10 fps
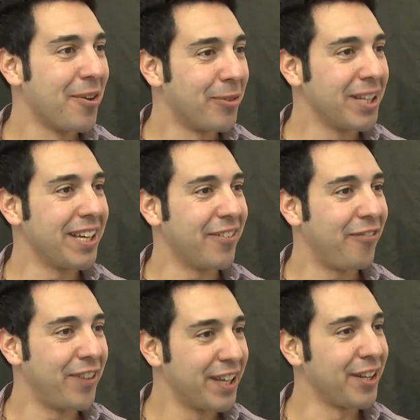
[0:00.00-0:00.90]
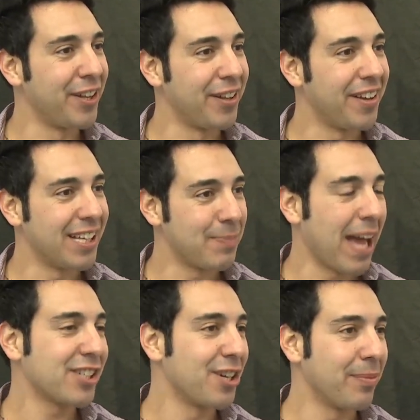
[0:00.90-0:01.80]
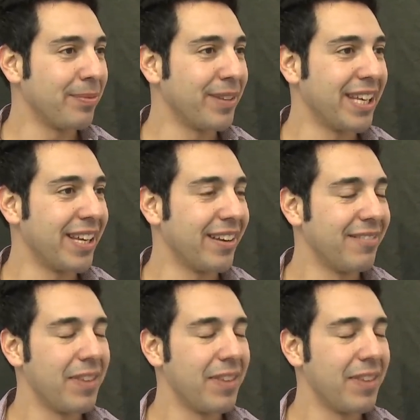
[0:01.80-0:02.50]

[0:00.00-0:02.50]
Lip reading: really feel as passionately,